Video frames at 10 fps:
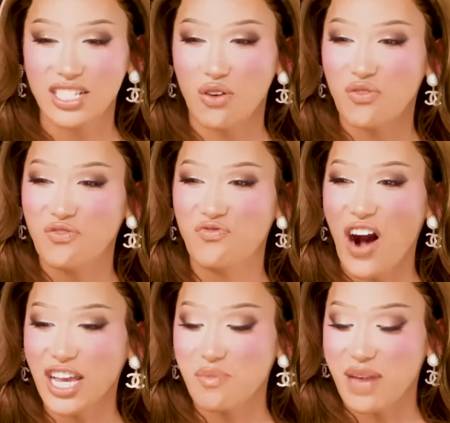Don't
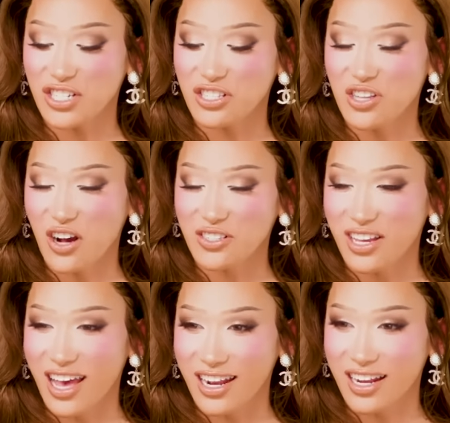mention socks
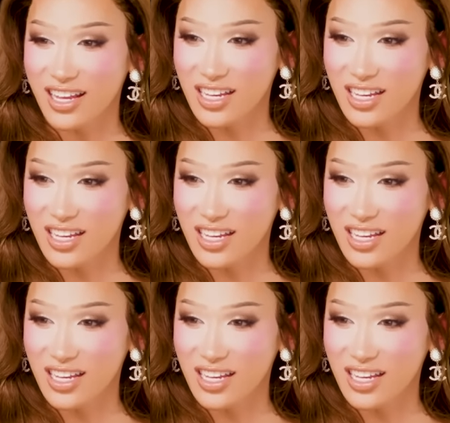again.